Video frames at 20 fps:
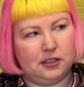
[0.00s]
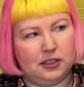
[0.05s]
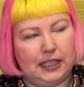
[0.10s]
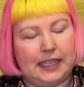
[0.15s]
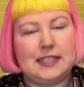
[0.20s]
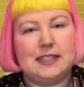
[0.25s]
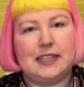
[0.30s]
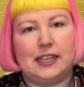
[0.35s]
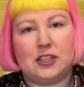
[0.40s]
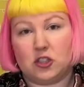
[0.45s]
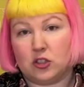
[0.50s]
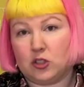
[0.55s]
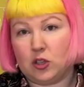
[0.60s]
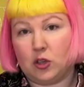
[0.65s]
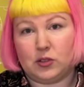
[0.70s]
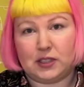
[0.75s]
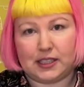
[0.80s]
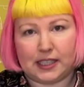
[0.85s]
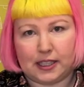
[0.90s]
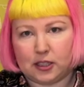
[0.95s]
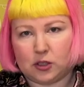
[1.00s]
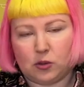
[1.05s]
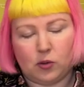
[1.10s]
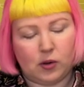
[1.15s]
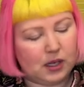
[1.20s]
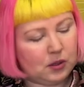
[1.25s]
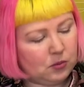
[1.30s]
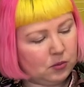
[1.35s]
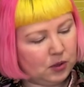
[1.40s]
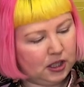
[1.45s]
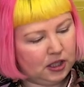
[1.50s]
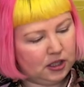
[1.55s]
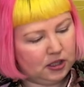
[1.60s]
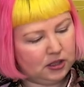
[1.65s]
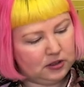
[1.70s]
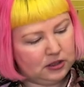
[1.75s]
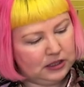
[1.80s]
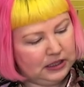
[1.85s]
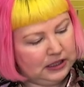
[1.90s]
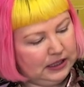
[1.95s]
like sections hold together quite
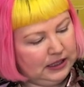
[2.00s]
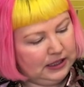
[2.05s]
well.